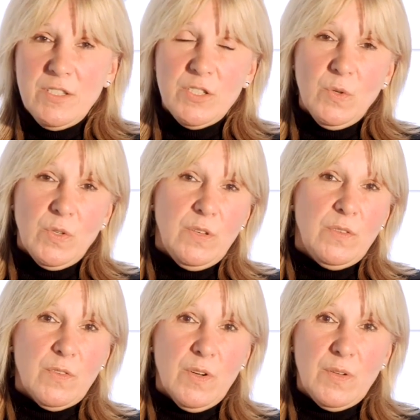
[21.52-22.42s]
to talk you
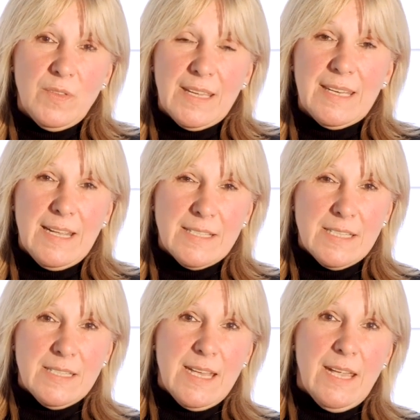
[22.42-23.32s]
through the
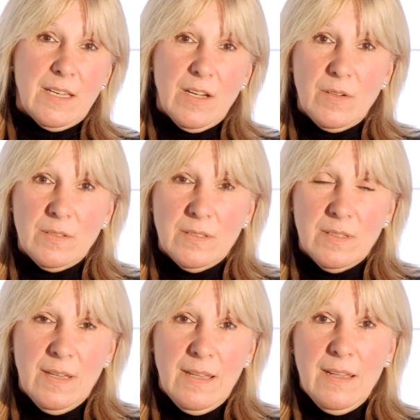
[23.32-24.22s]
Canasta Tango.
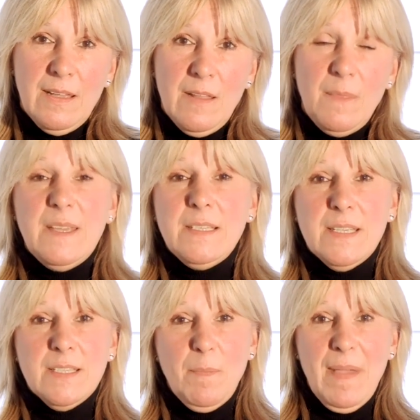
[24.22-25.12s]

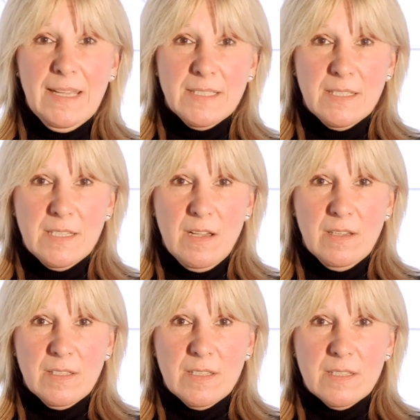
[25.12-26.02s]
This is a pattern
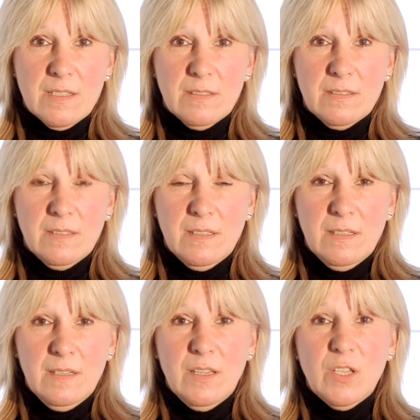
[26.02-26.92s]
dance
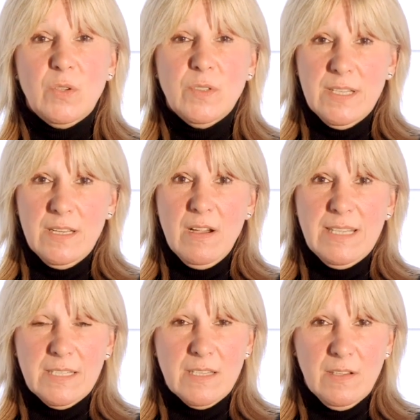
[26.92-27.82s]
used in
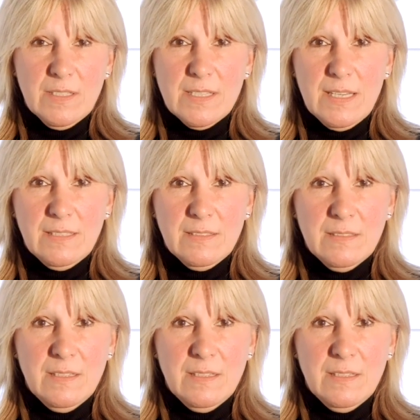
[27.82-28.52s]
ice dancing.